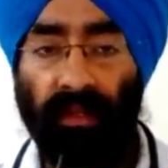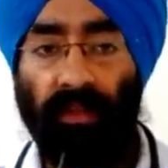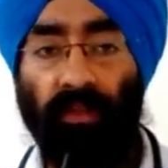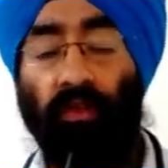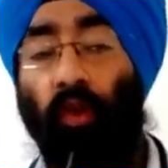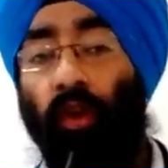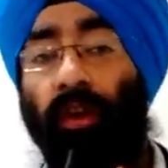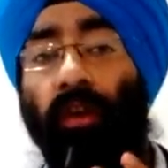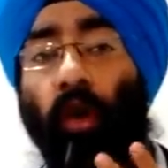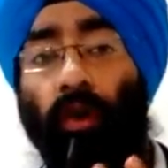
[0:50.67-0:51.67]
it is
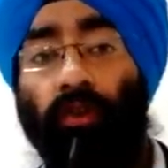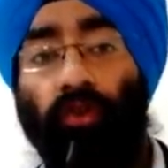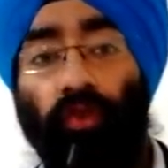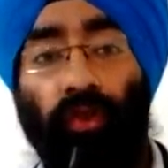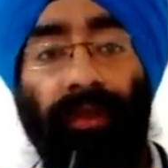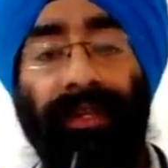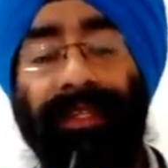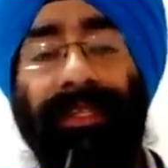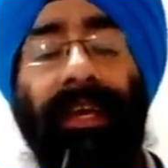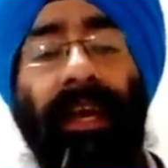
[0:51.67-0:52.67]
called
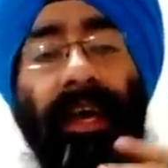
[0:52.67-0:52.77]
nocturnus,